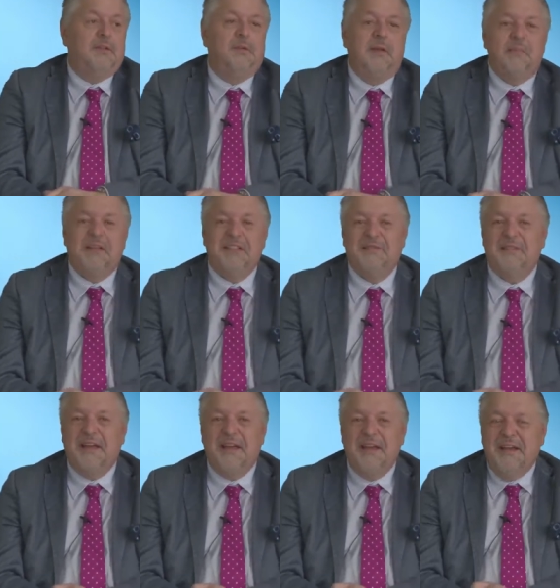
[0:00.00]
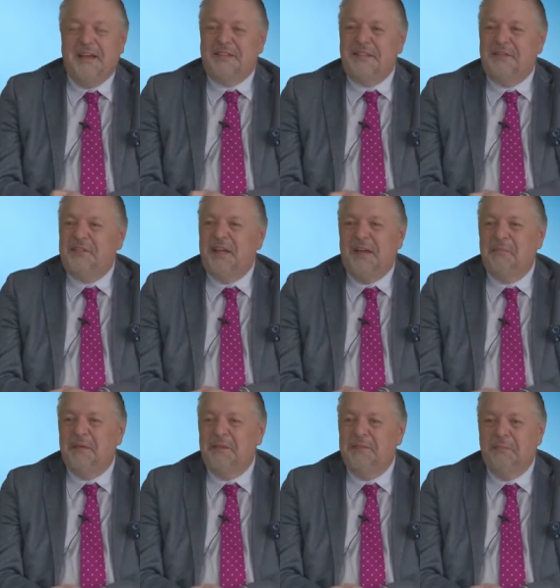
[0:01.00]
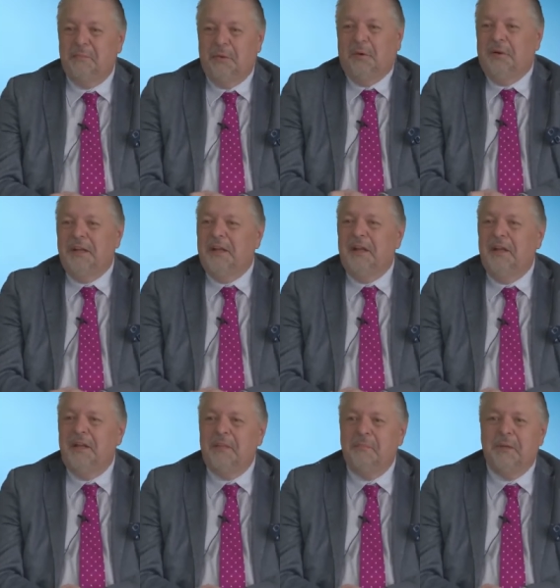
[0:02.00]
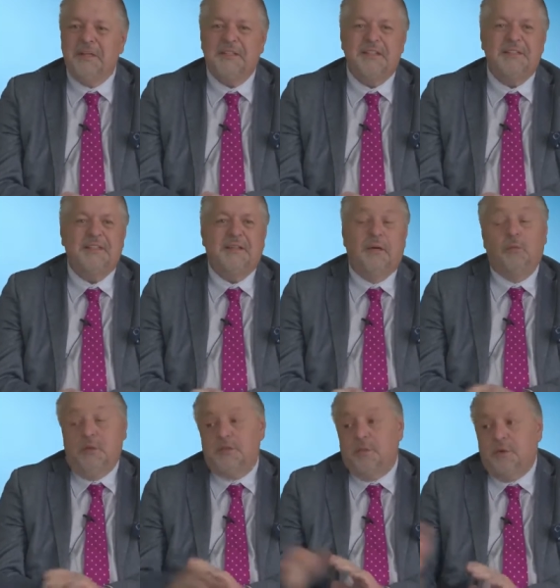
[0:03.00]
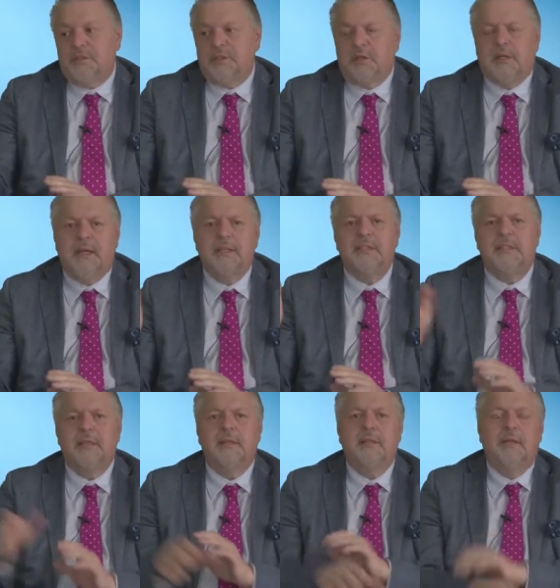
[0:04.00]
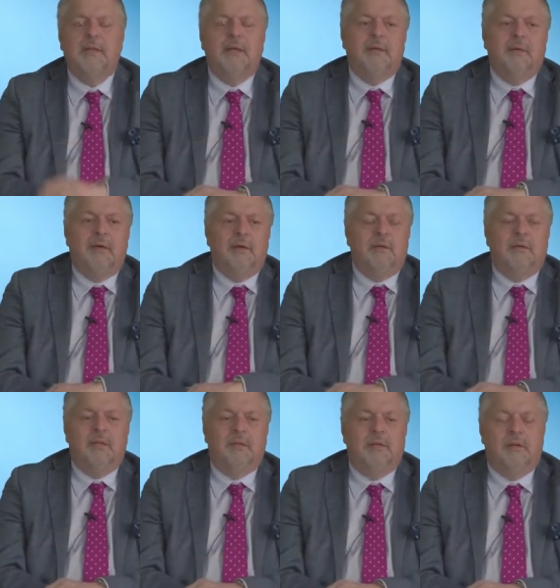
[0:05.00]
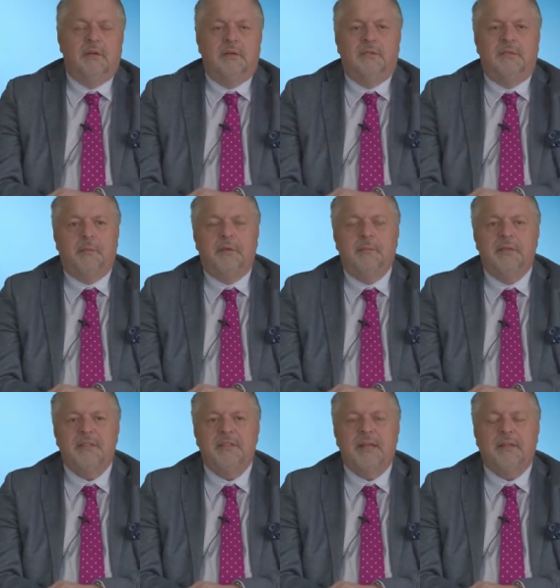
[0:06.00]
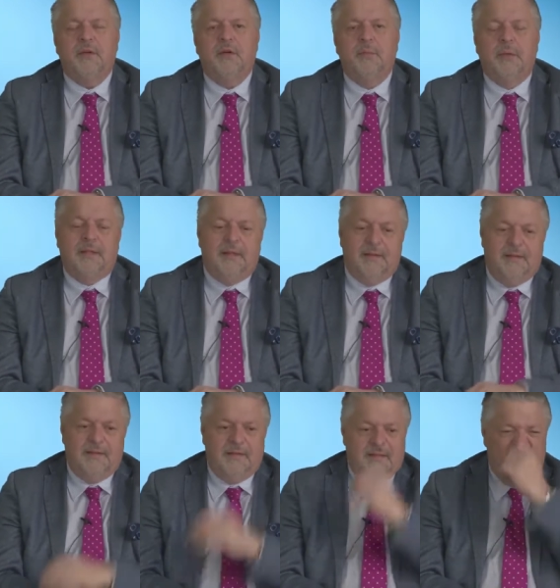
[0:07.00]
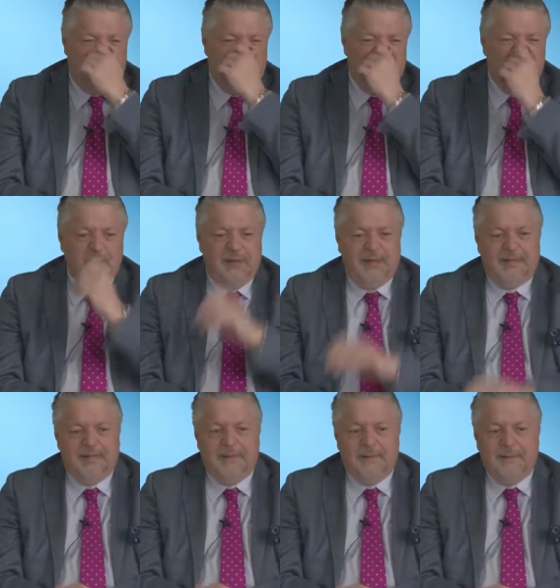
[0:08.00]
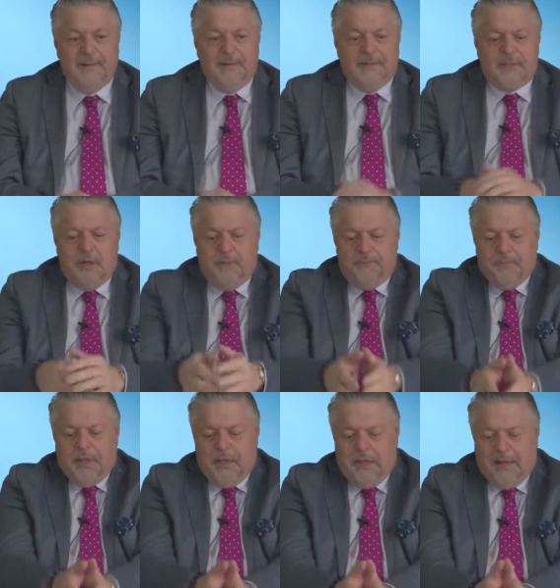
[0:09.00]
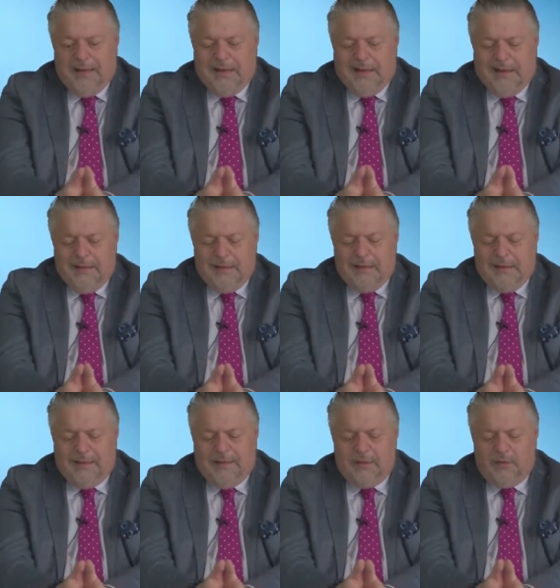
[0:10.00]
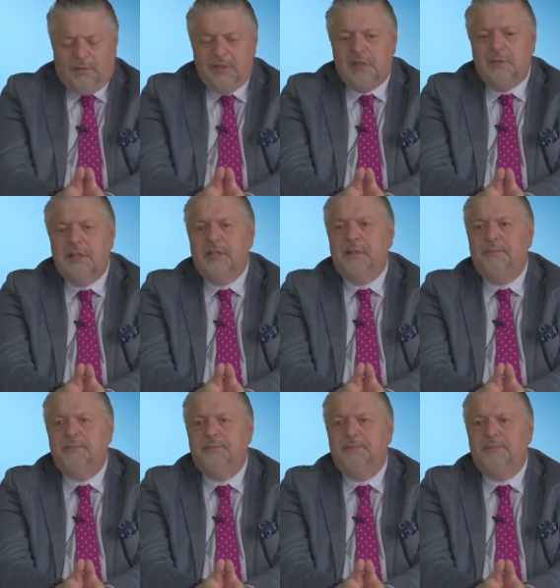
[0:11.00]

to them as if they, as if she had been born in a, in business, uh, which was the case in uh, with her uh, family business at home. But uh, she didn't know anything. So, I I don't agree.